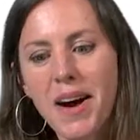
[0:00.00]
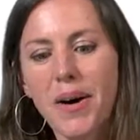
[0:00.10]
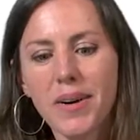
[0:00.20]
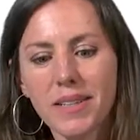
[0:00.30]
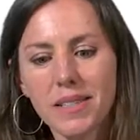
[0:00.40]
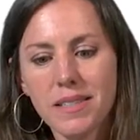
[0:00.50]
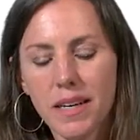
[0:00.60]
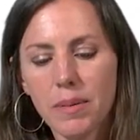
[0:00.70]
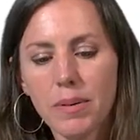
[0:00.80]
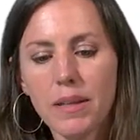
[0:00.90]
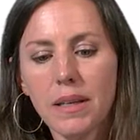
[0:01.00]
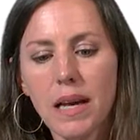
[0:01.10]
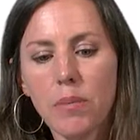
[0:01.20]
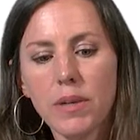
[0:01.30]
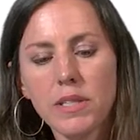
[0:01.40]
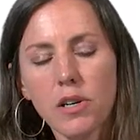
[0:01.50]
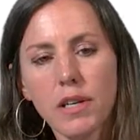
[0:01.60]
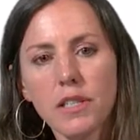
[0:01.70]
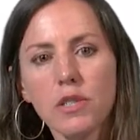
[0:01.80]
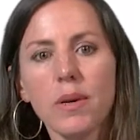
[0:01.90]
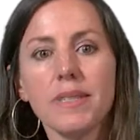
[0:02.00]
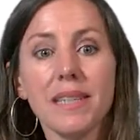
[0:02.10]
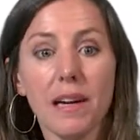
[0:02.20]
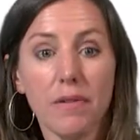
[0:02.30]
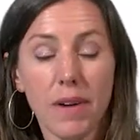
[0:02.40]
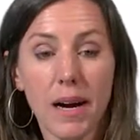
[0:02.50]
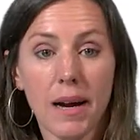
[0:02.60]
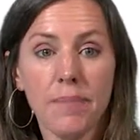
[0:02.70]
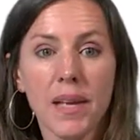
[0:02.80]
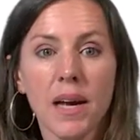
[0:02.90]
on sustainability, and we started to identify